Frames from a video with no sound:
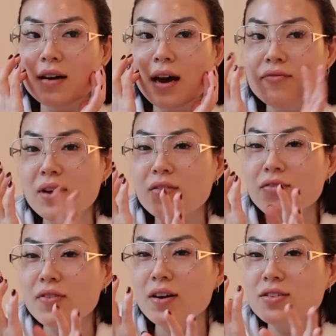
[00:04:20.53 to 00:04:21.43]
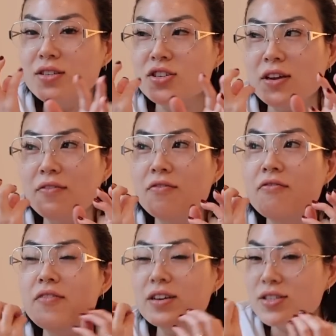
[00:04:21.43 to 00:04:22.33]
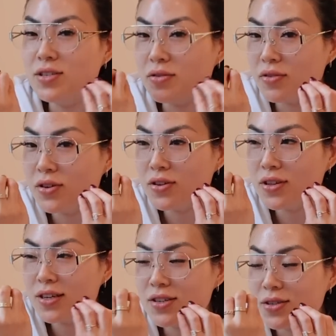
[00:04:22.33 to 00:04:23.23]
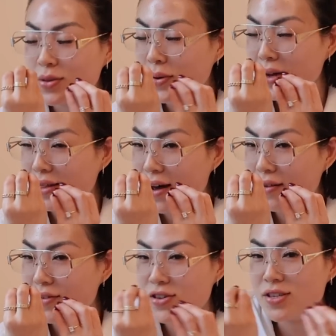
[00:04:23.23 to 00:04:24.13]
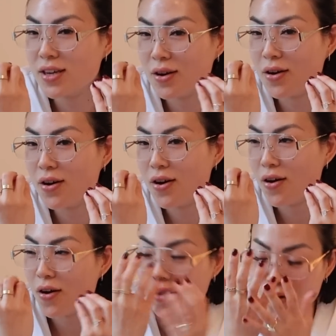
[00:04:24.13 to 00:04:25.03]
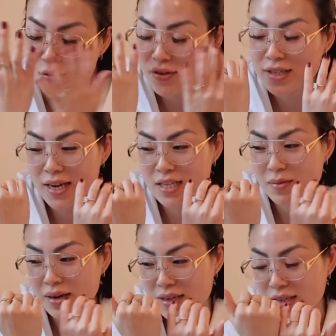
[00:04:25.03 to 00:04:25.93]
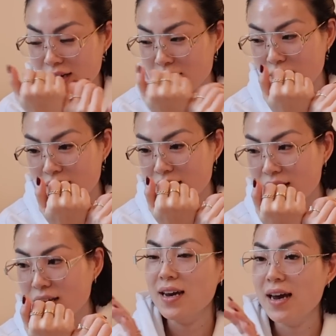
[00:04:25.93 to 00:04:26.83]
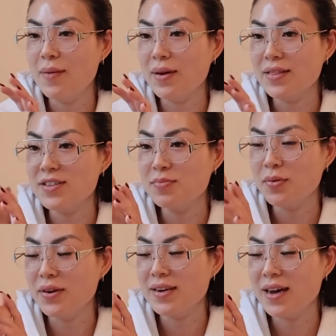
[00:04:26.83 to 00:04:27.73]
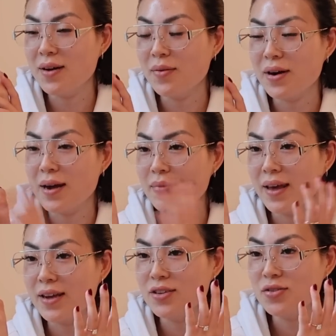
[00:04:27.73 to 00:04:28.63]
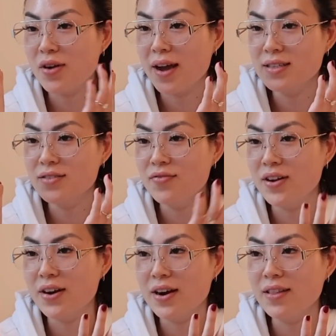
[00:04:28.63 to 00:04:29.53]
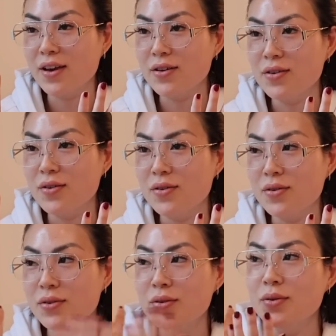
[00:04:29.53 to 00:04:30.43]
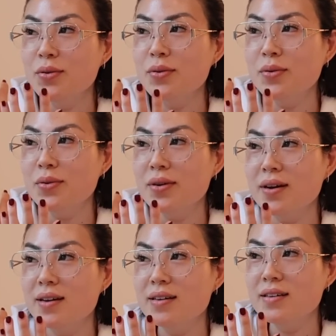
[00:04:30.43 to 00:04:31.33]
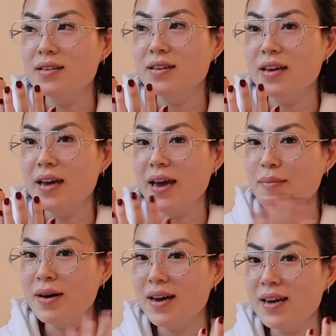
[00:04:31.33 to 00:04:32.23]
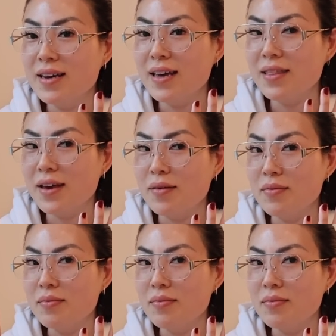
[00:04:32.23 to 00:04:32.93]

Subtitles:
I've never felt such like visceral joy and love. It just like overtakes my entire body. I'm at this point now where I'm like trying to figure out like who am I and like